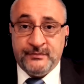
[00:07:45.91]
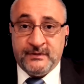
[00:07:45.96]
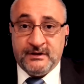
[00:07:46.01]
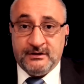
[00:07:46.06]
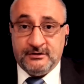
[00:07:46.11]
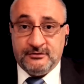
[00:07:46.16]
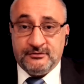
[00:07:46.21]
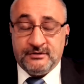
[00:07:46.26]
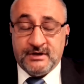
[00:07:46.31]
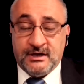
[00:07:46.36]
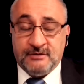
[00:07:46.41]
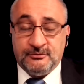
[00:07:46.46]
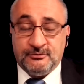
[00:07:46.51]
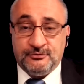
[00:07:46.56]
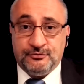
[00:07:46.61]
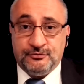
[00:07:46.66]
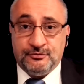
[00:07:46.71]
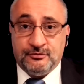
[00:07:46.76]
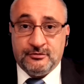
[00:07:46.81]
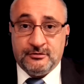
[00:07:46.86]
is now in
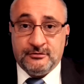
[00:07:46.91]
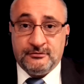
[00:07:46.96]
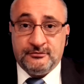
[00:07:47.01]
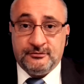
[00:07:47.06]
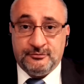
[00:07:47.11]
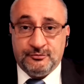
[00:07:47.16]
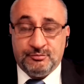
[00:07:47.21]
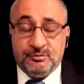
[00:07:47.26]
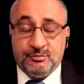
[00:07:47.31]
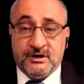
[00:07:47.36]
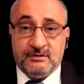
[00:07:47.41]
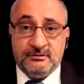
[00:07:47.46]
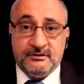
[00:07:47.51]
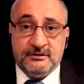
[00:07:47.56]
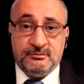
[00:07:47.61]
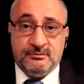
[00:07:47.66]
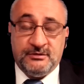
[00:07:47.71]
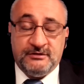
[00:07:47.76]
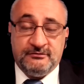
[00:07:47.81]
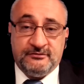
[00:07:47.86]
charge and is probably
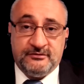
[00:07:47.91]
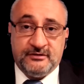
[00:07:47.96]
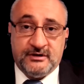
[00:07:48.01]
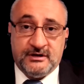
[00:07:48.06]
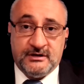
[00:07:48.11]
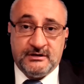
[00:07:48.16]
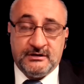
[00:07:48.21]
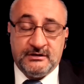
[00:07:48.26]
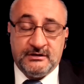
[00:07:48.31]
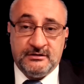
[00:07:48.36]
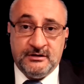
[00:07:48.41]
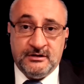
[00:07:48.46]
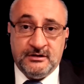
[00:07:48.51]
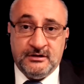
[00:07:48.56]
going to be flying